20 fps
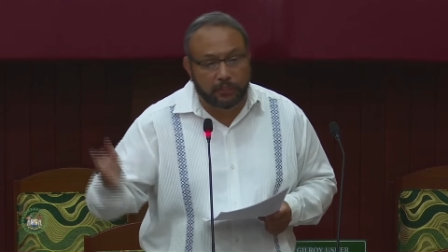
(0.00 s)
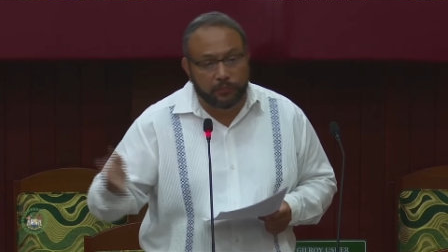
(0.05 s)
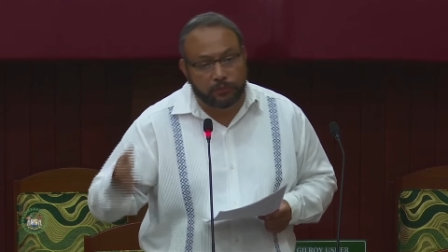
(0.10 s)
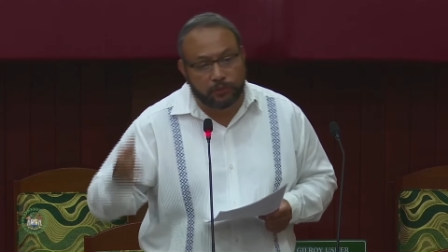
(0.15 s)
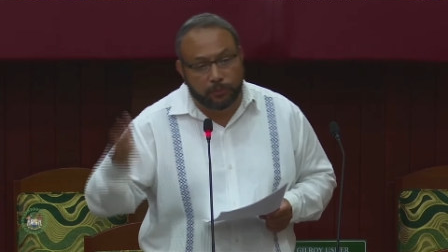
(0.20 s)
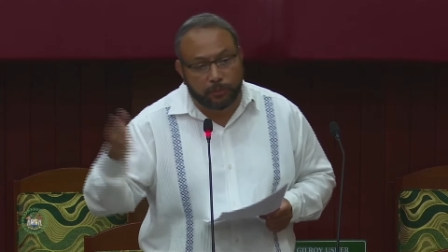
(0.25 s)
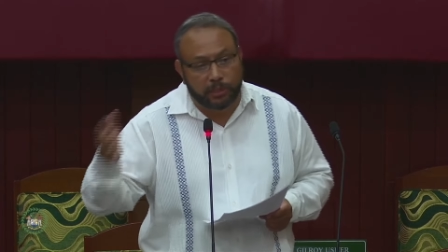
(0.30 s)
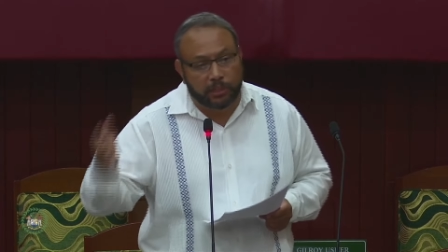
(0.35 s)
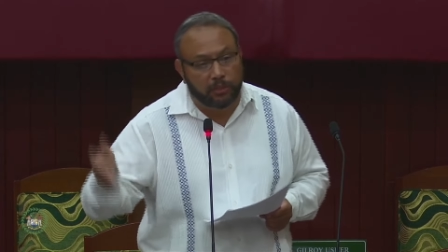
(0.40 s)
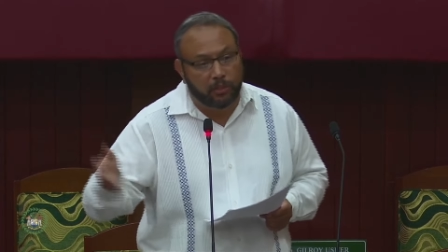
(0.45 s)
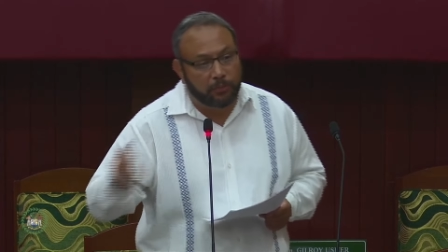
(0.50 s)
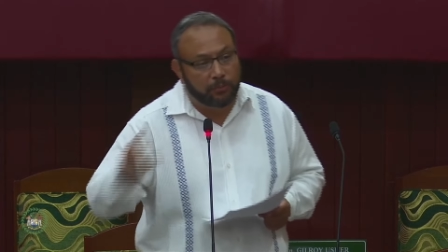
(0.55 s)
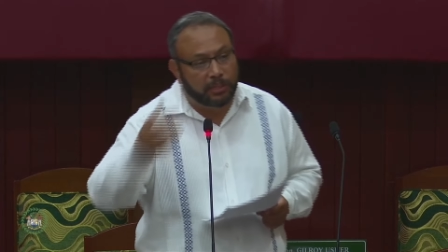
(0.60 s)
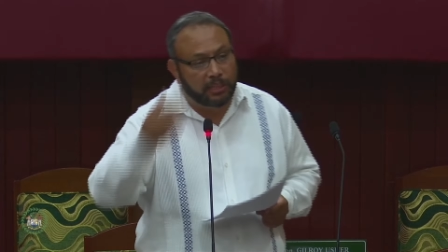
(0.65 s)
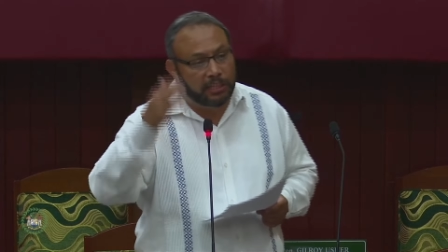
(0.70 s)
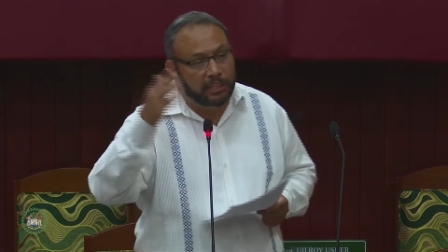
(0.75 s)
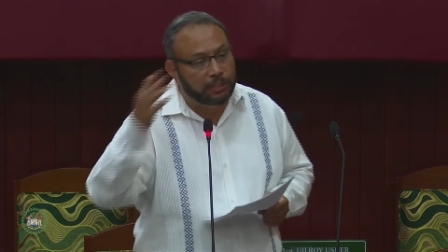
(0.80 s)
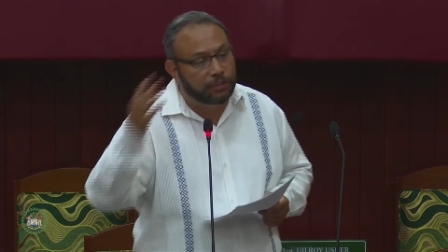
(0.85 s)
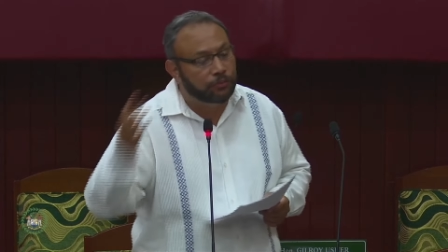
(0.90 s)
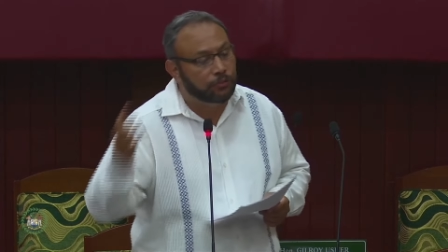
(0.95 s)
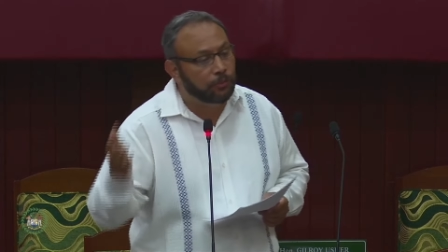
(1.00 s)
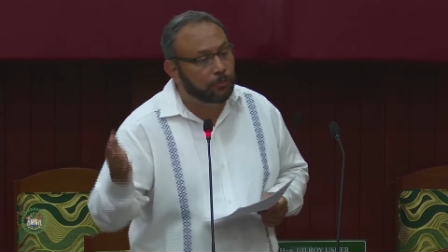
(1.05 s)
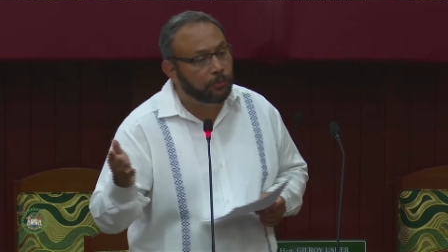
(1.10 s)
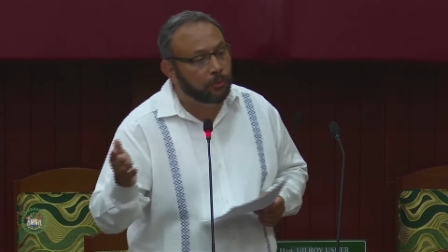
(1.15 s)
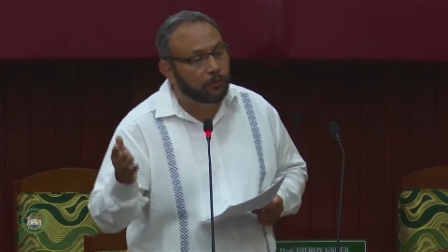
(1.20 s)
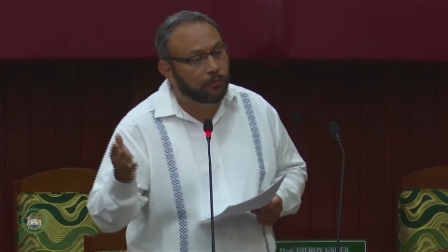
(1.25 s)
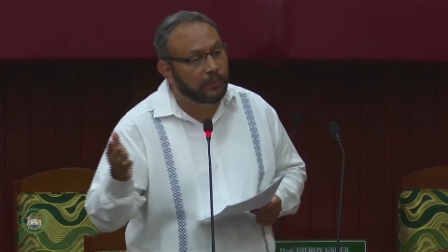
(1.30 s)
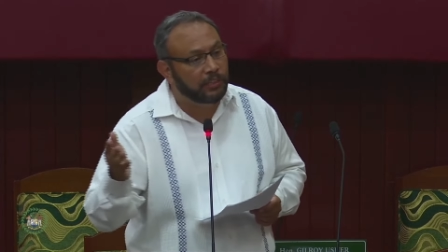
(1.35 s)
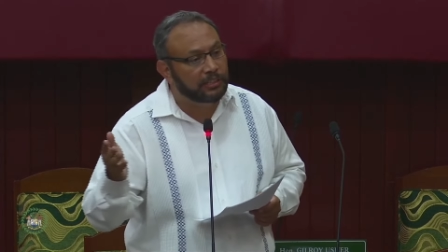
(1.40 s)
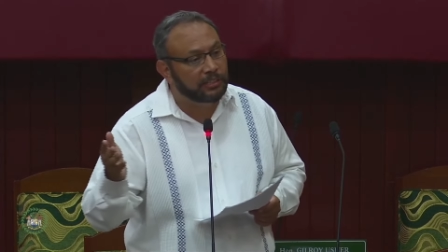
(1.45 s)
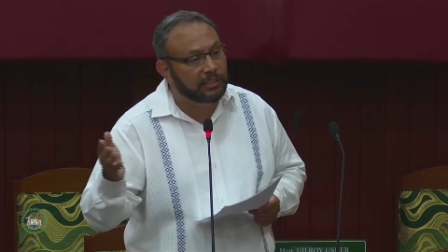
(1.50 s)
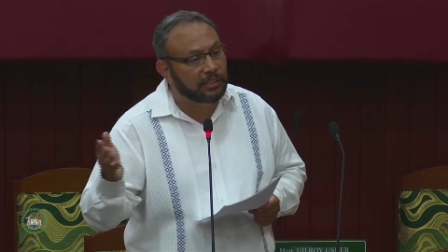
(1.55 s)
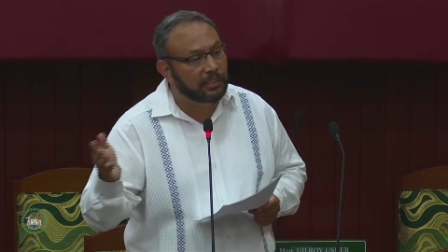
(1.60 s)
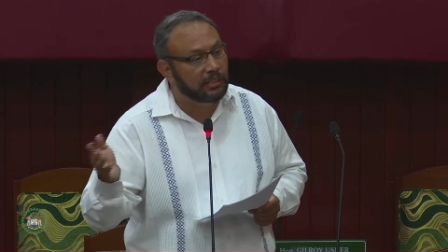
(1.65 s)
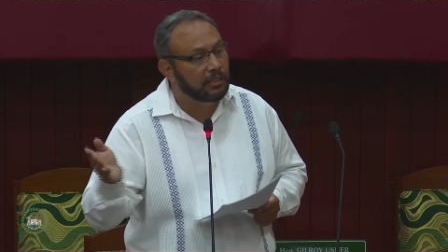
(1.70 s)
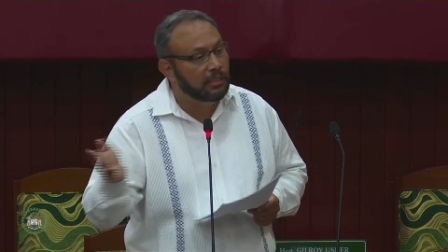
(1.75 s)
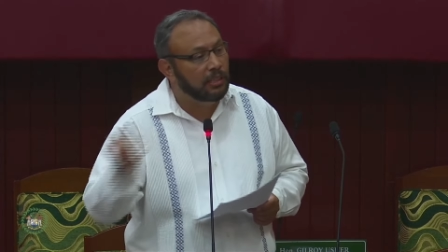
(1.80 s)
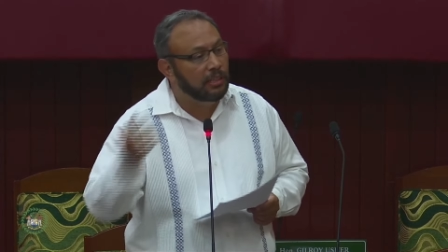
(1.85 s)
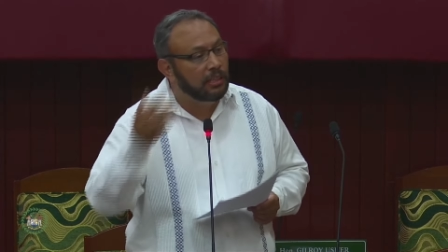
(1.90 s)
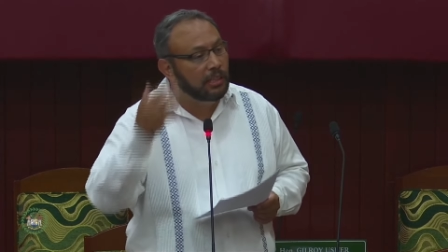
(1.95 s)
to become a history professor
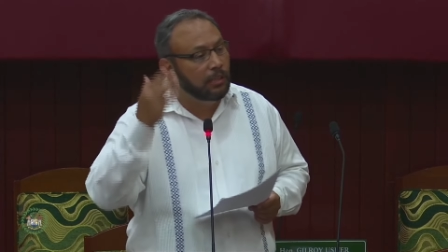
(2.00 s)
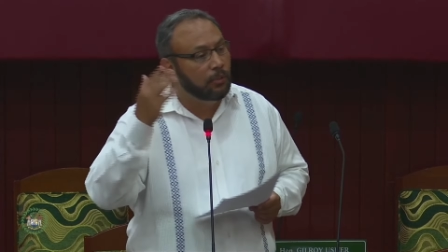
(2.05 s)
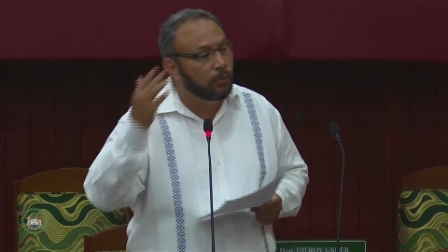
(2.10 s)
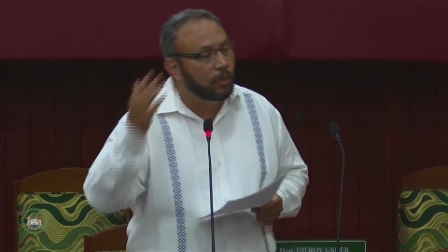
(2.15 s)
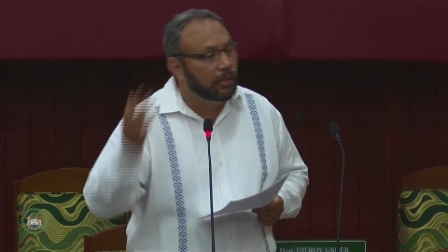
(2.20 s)
in one